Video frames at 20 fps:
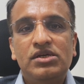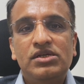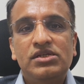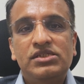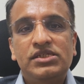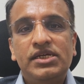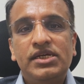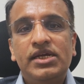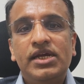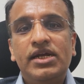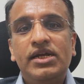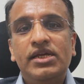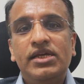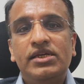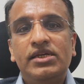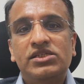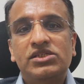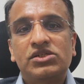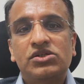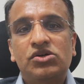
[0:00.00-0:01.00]

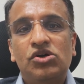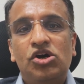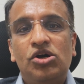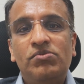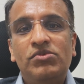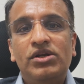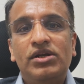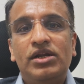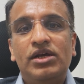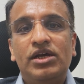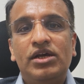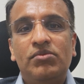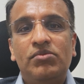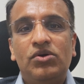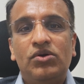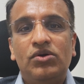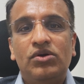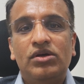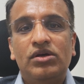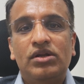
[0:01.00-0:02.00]
CKD is common
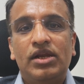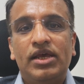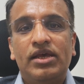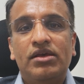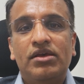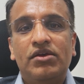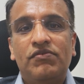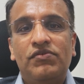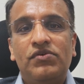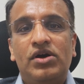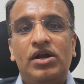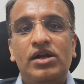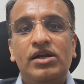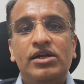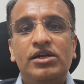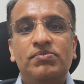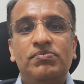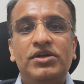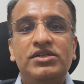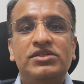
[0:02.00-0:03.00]
among, like if
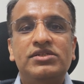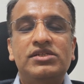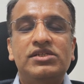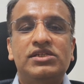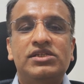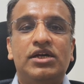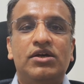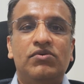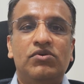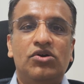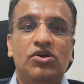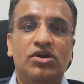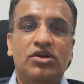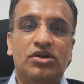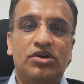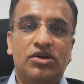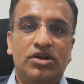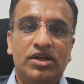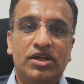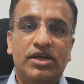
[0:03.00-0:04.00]
100 patients have got
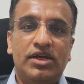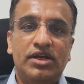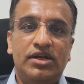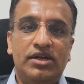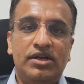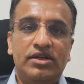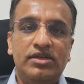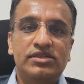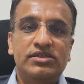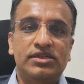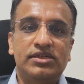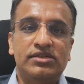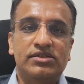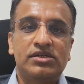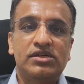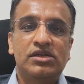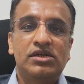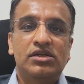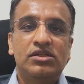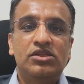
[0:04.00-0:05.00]
chronic kidney disease,
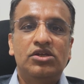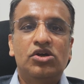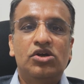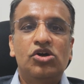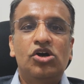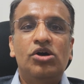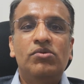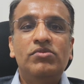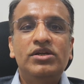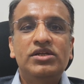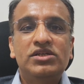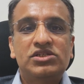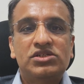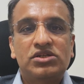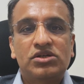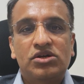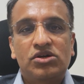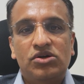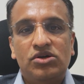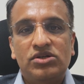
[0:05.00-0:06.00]
the
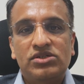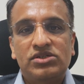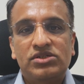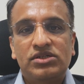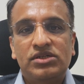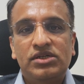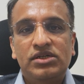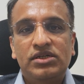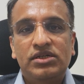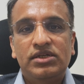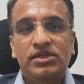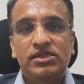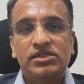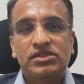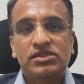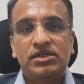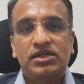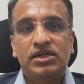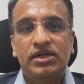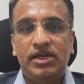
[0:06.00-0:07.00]
commonest cause
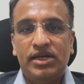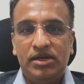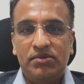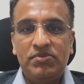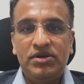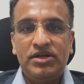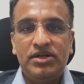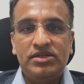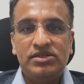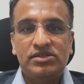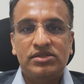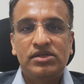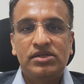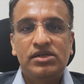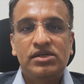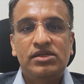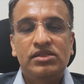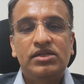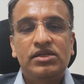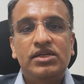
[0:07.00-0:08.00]
is diabetes.
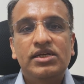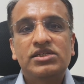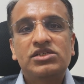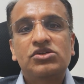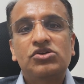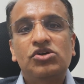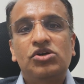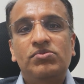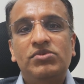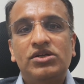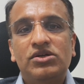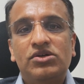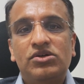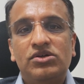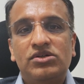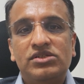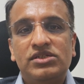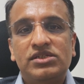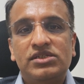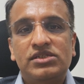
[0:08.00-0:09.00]
The next common
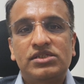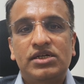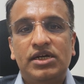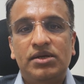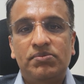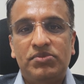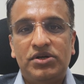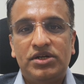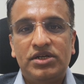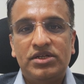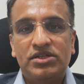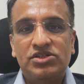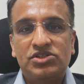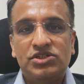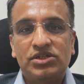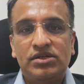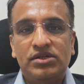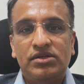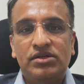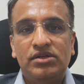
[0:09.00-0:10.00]
cause is
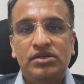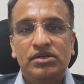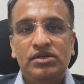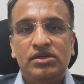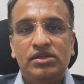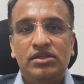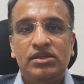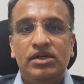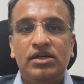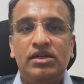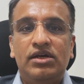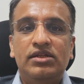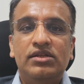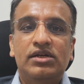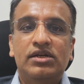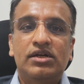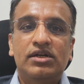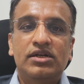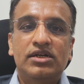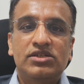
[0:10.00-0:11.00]
hypertension. Then
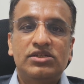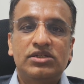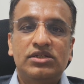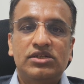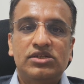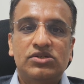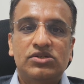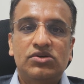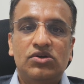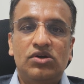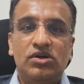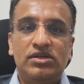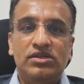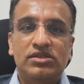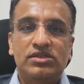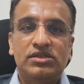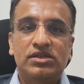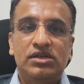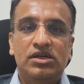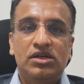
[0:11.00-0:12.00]
another condition is called
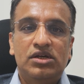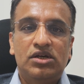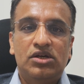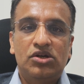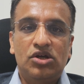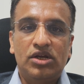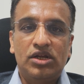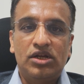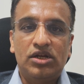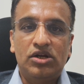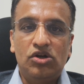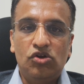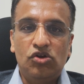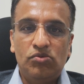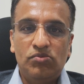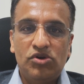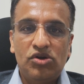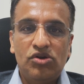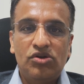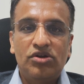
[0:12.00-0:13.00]
as chronic
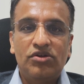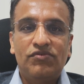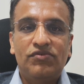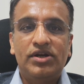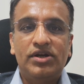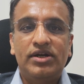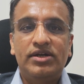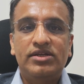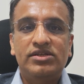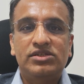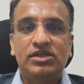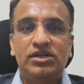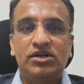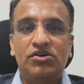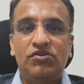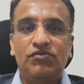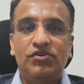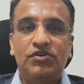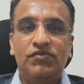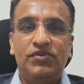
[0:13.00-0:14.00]
glomerulonephritis,
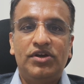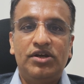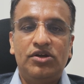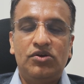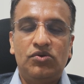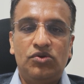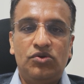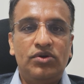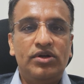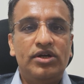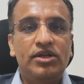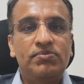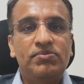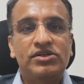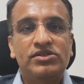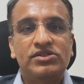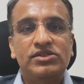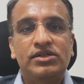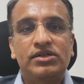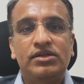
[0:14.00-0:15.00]
around 15 to
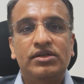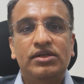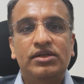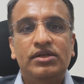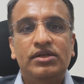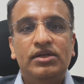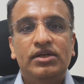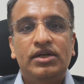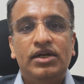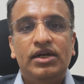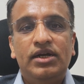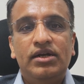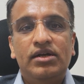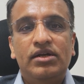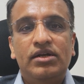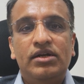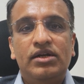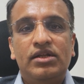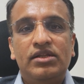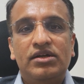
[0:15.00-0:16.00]
20%,
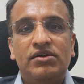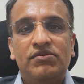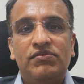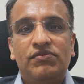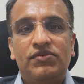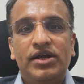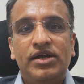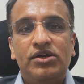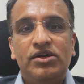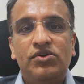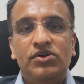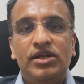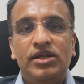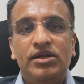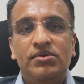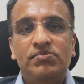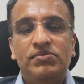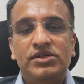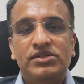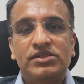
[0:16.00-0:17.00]
and another 5 to
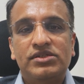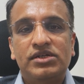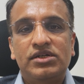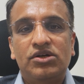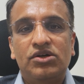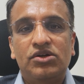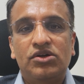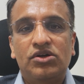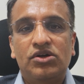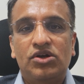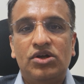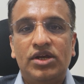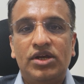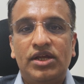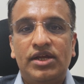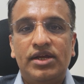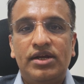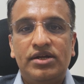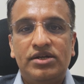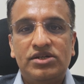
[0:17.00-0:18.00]
10% are chronic
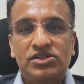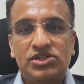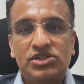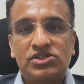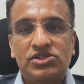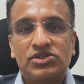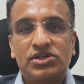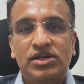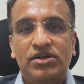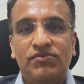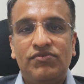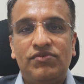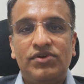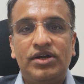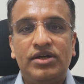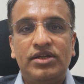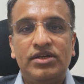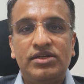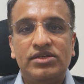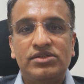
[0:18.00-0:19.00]
interstitial
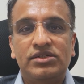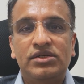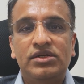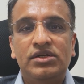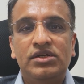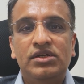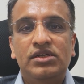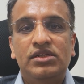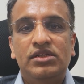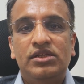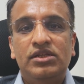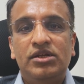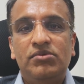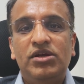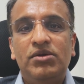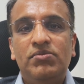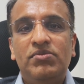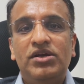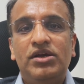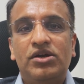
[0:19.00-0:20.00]
nephritis. There
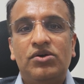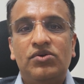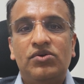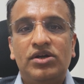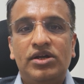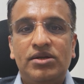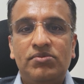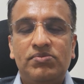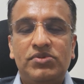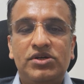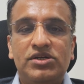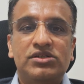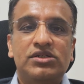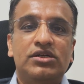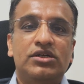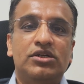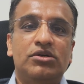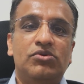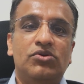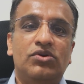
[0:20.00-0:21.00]
may be around 10%
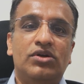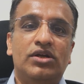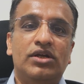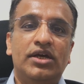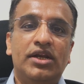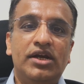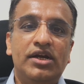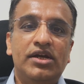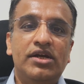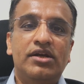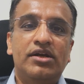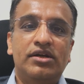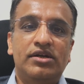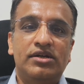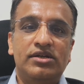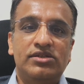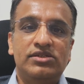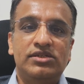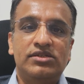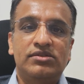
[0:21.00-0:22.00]
about hereditary
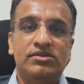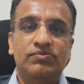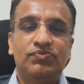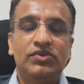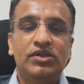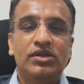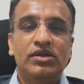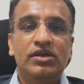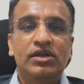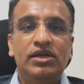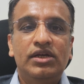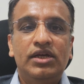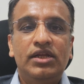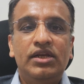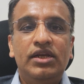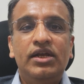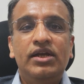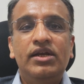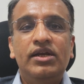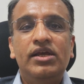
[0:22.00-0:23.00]
disease.
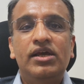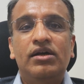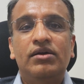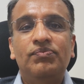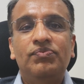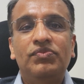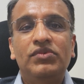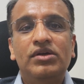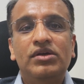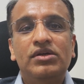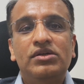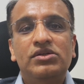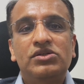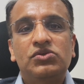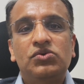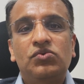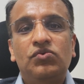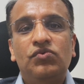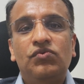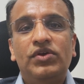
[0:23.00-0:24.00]
In India,
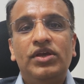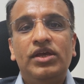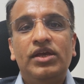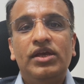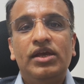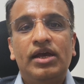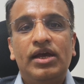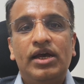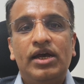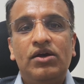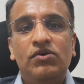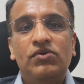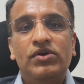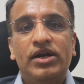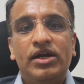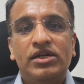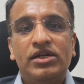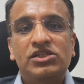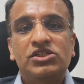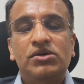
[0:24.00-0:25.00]
so we have
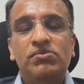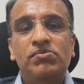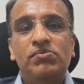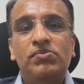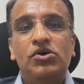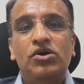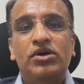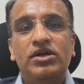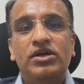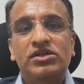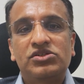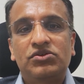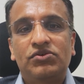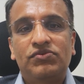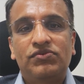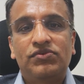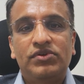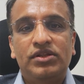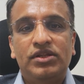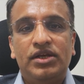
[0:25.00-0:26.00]
at some pockets of
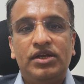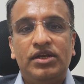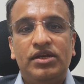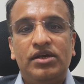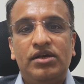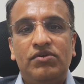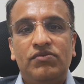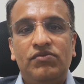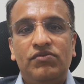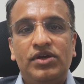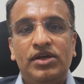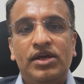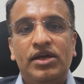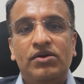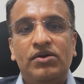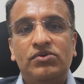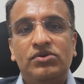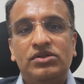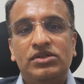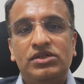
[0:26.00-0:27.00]
in India, we
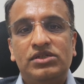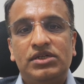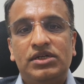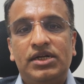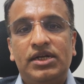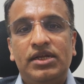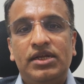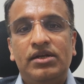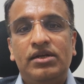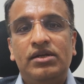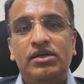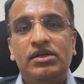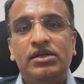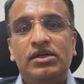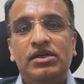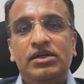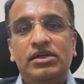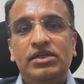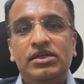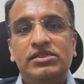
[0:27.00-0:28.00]
have certain
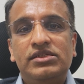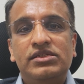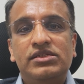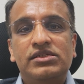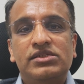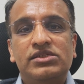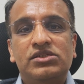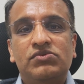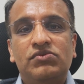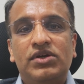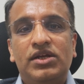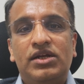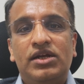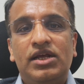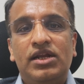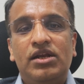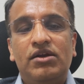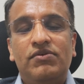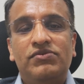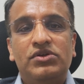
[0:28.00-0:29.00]
diseases we
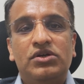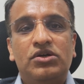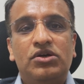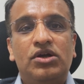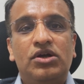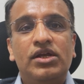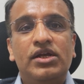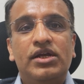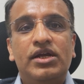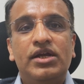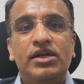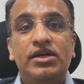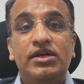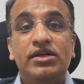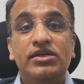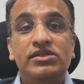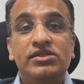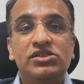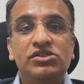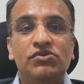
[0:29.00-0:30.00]
tell as chronic kidney
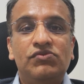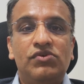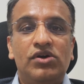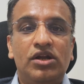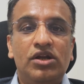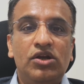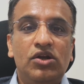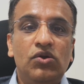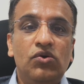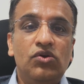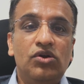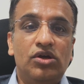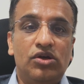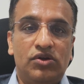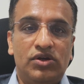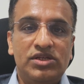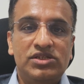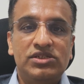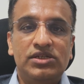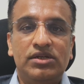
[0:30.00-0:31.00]
disease of unknown
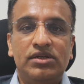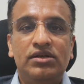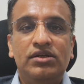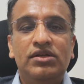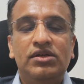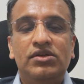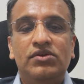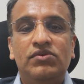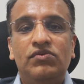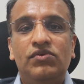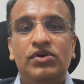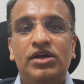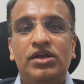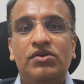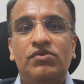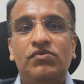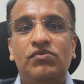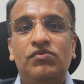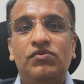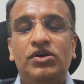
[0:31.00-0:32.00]
origin, where
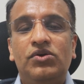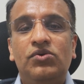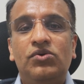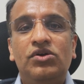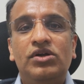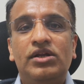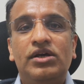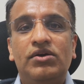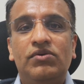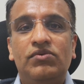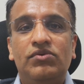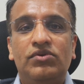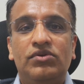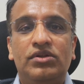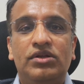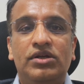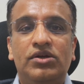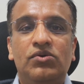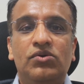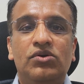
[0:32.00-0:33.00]

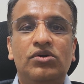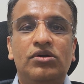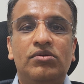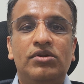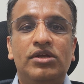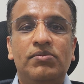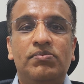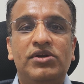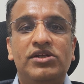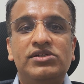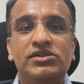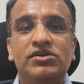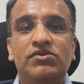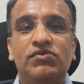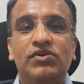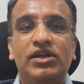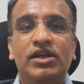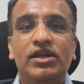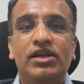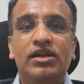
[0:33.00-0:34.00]
they present
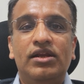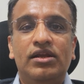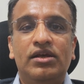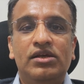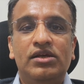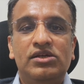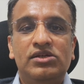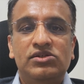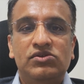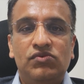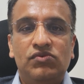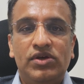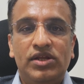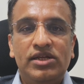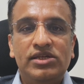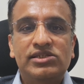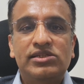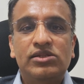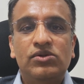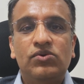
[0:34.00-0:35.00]

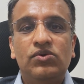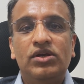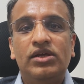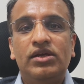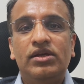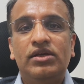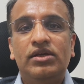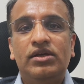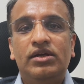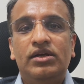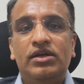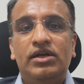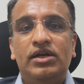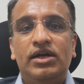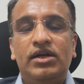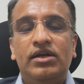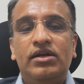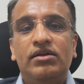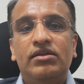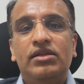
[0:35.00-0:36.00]
very slowly,
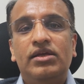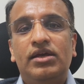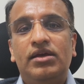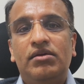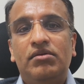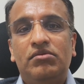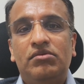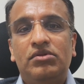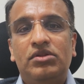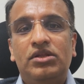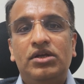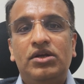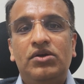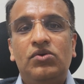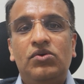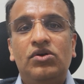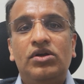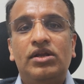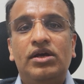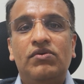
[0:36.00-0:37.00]
and they
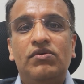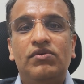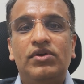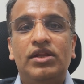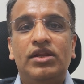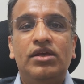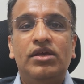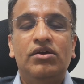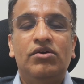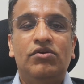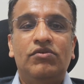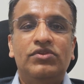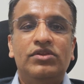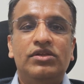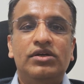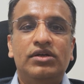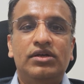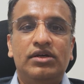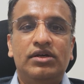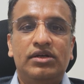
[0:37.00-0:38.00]
don't have any of
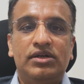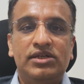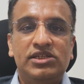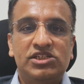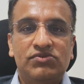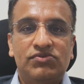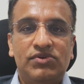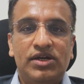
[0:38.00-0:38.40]
the risk